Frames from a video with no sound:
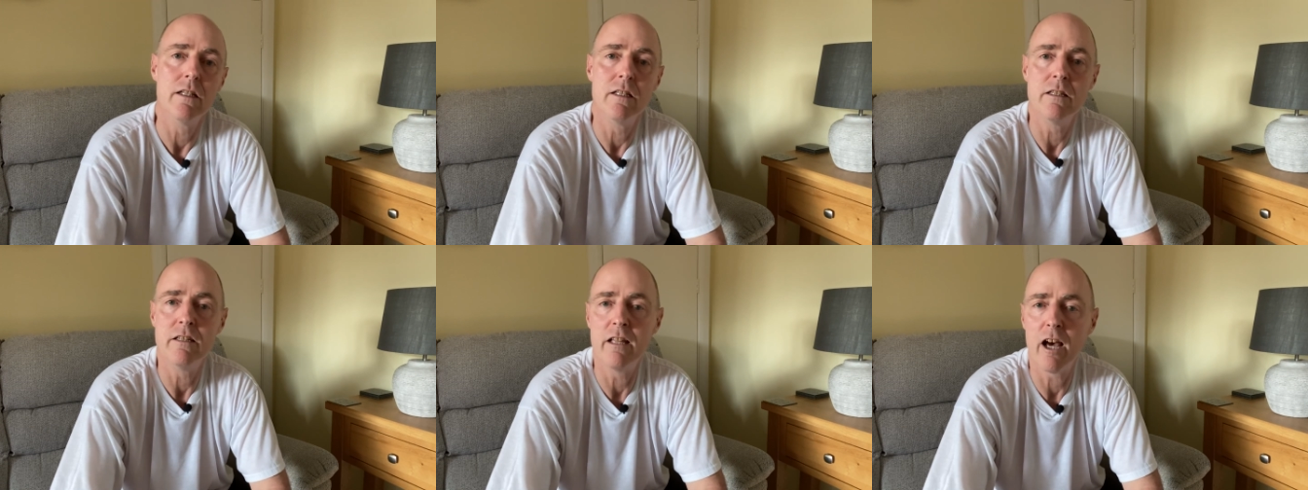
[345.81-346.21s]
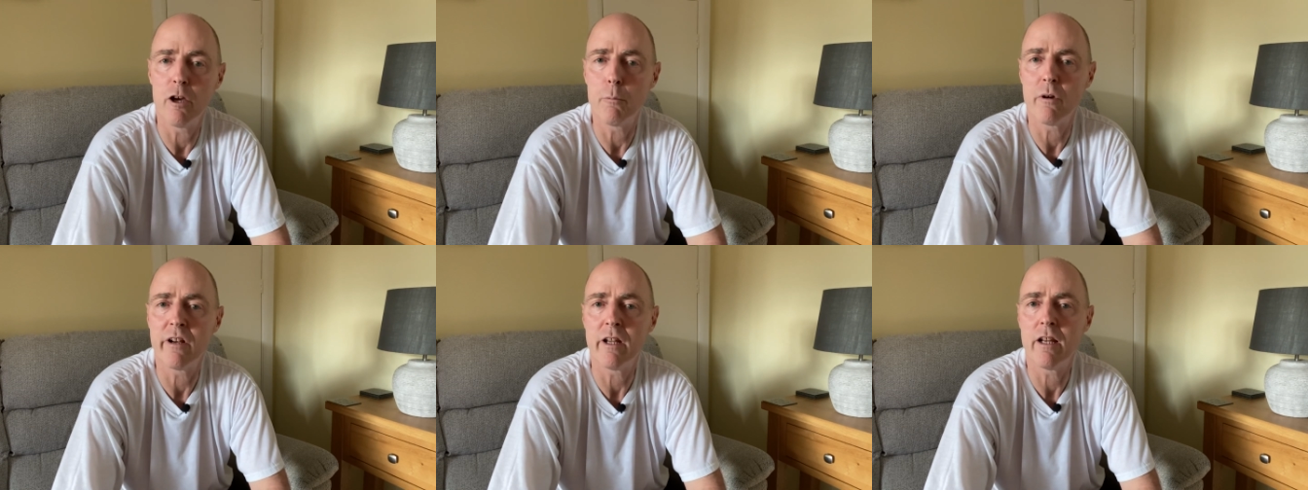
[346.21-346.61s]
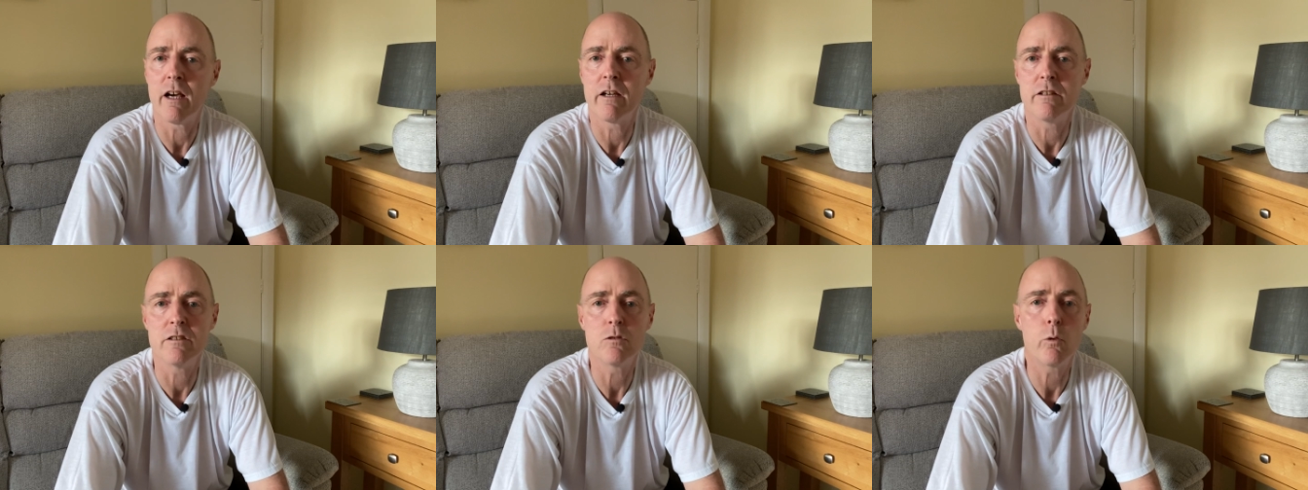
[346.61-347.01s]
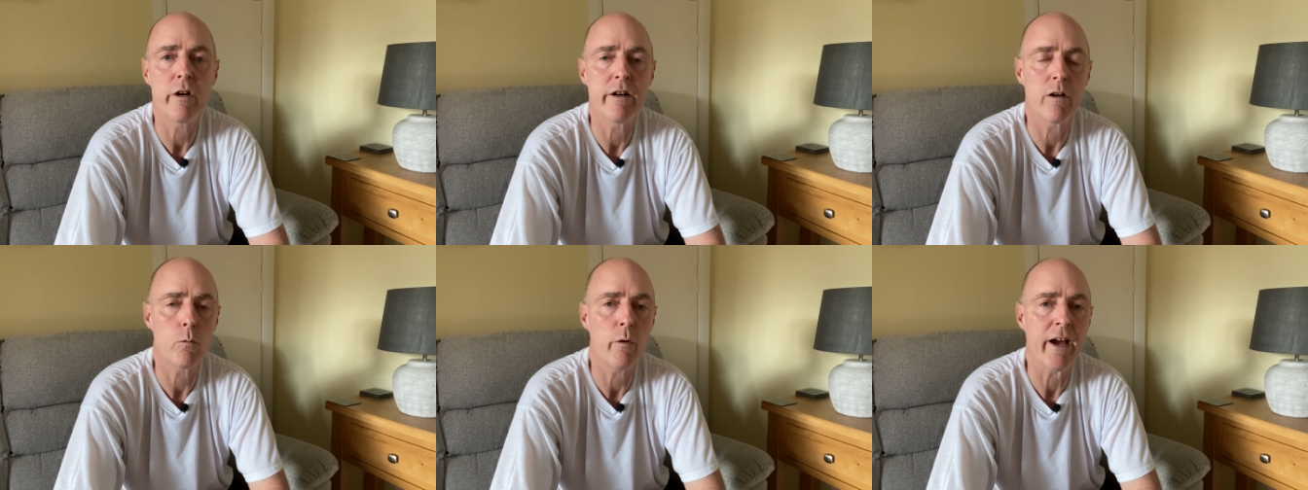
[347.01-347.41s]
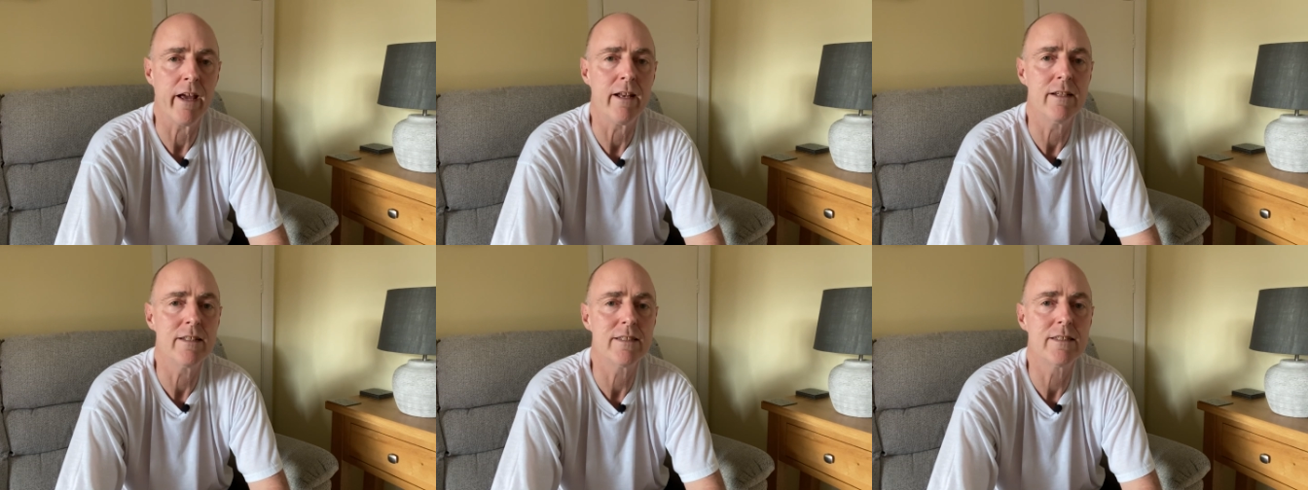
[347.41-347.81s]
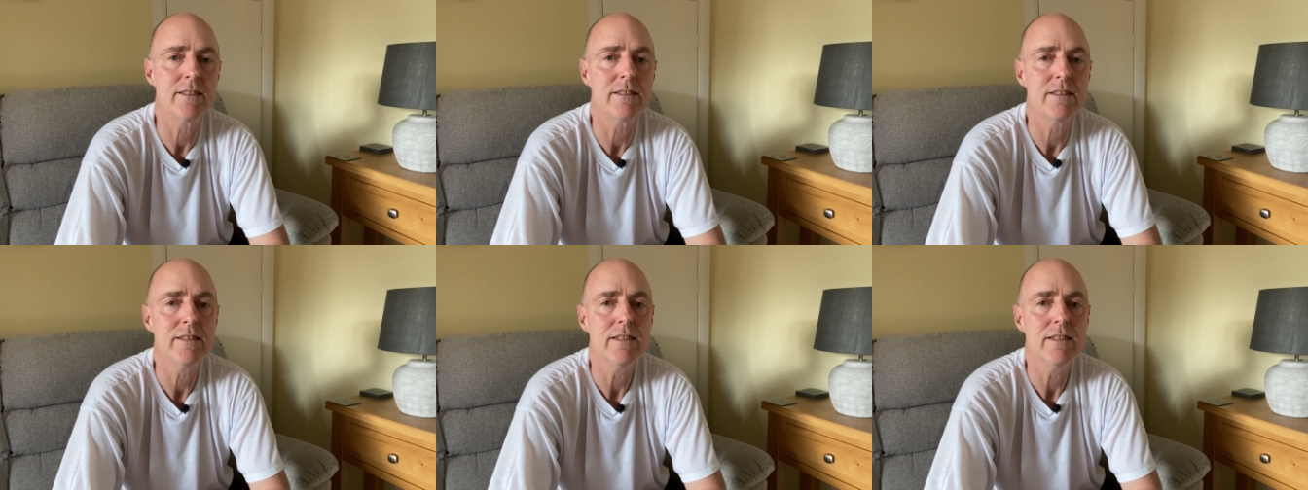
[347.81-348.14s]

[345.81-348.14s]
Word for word: nobody knows where it went.